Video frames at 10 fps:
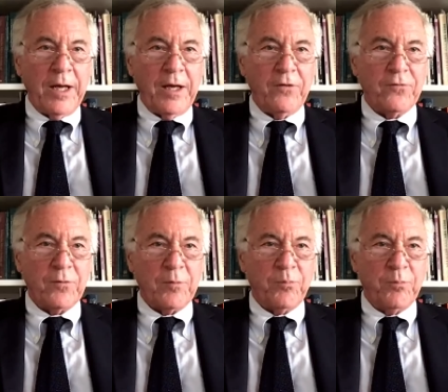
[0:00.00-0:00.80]
is
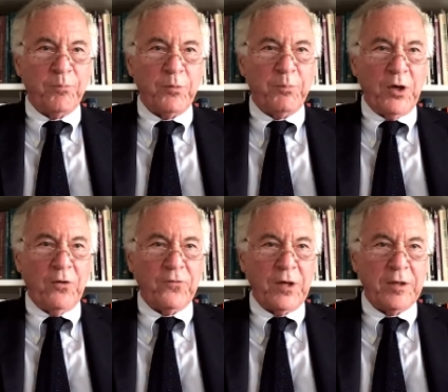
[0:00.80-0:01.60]

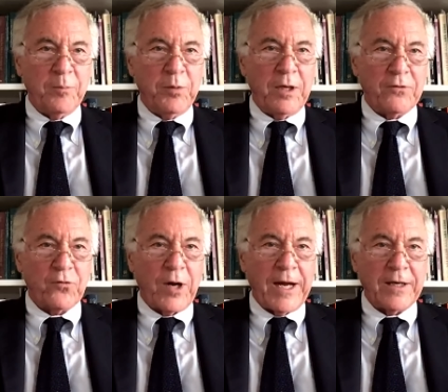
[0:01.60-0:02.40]
proposing to be
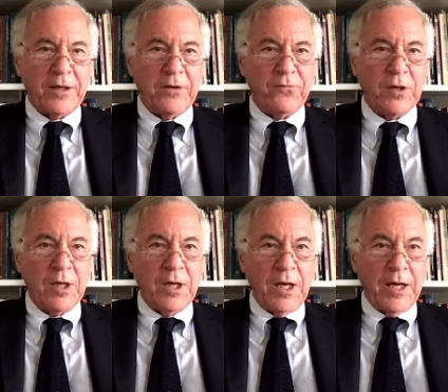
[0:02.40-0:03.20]
attractive,
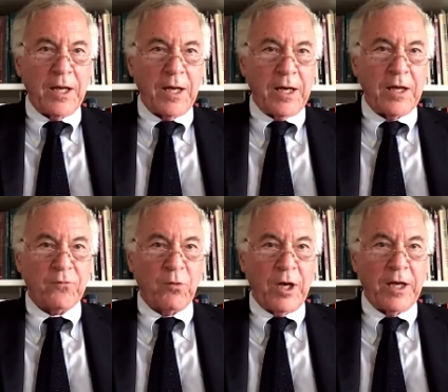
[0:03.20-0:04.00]
and
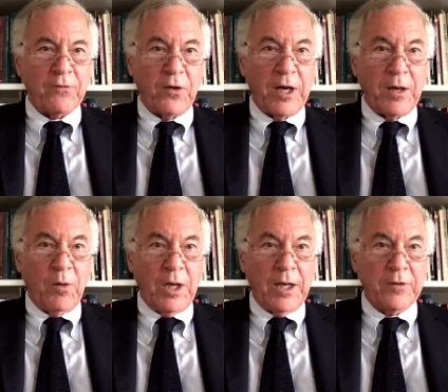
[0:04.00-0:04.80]
he's running very
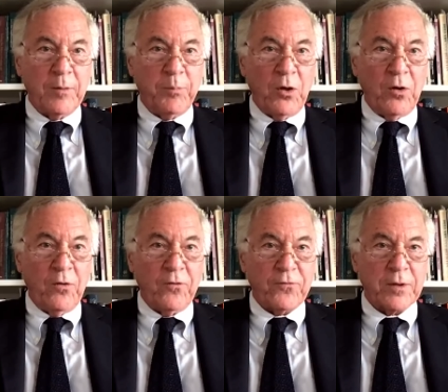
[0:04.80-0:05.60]
well in the
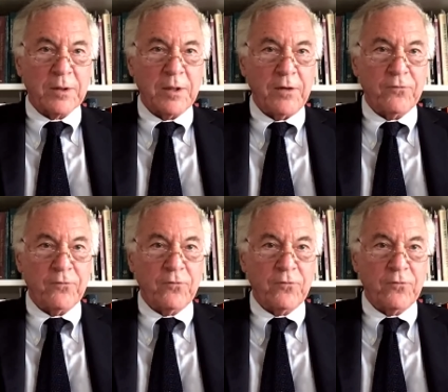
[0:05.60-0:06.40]
polls.
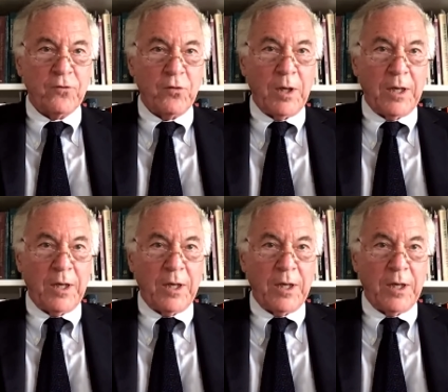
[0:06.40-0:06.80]
He's doing very